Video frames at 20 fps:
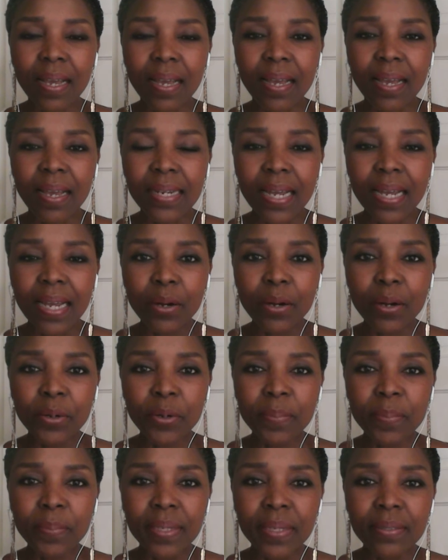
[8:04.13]
And now
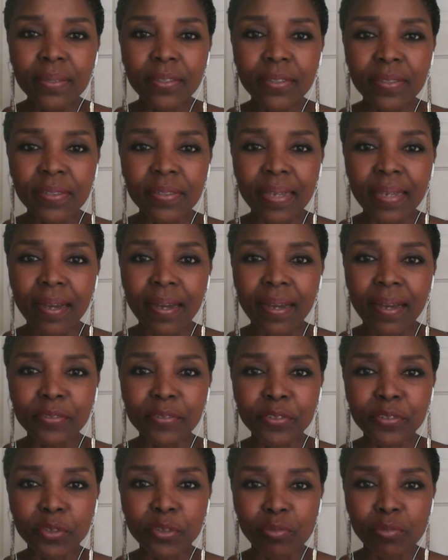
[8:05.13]
open yourself
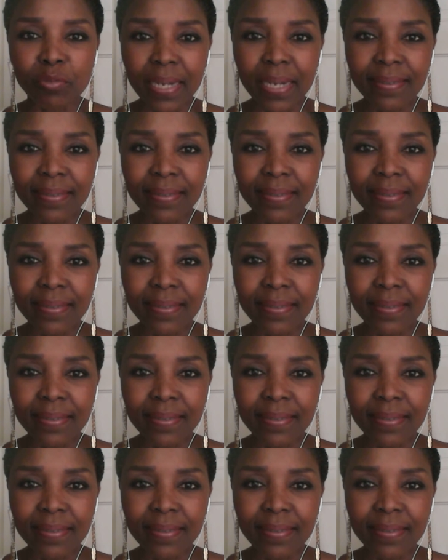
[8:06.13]
to the right